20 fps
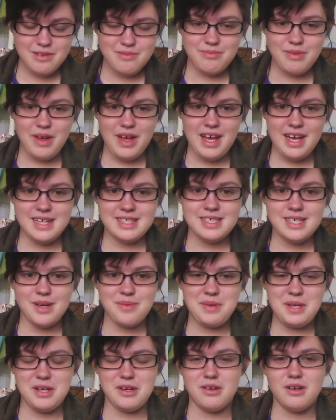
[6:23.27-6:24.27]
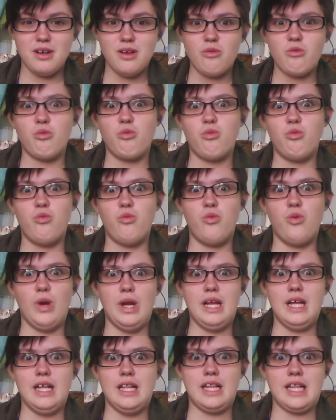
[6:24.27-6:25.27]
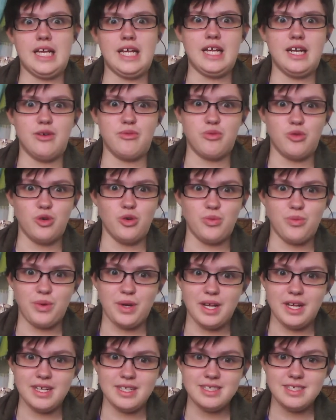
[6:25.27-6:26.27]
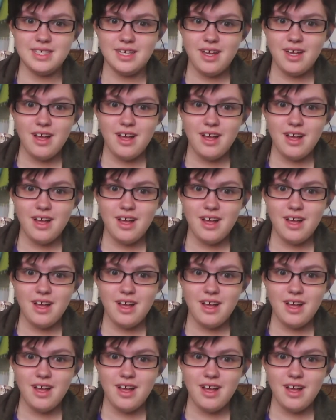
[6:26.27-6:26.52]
But heads up here, really inappropriate.